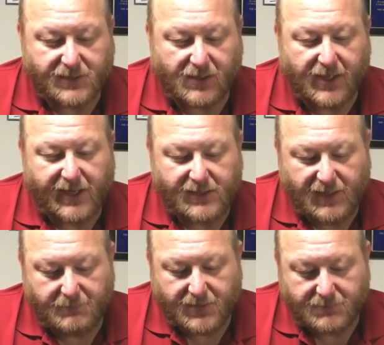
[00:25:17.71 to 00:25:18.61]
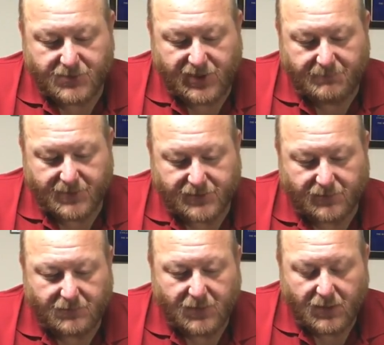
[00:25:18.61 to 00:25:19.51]
The Glock 18 machine
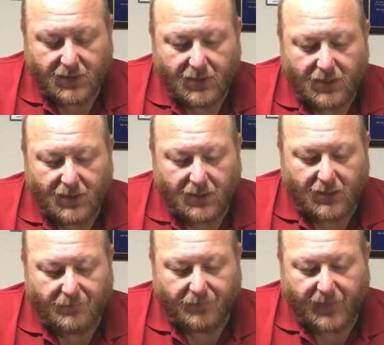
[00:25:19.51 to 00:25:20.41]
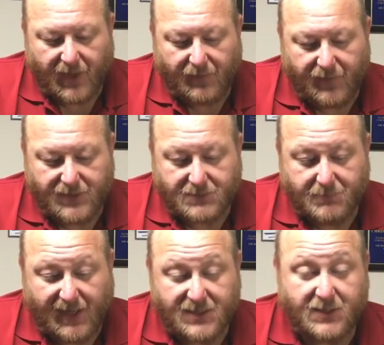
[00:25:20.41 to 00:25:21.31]
pistol had these
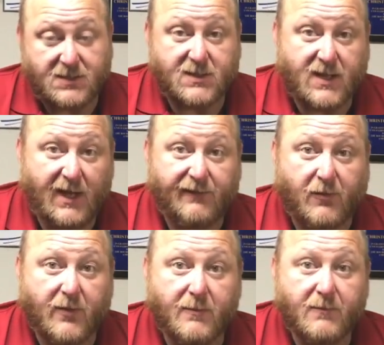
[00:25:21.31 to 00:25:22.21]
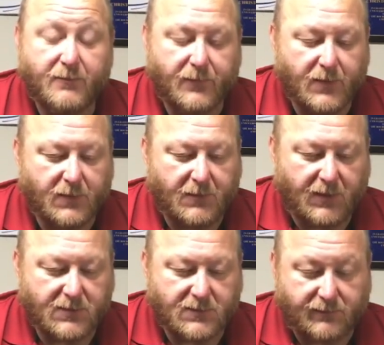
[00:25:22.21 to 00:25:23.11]
magazines designed for them
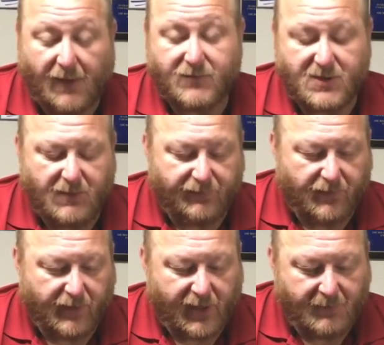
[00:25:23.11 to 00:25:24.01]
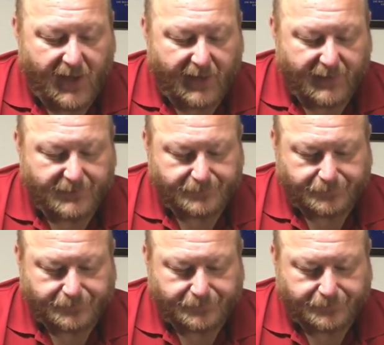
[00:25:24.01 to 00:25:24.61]
because of obviously being fully automatic.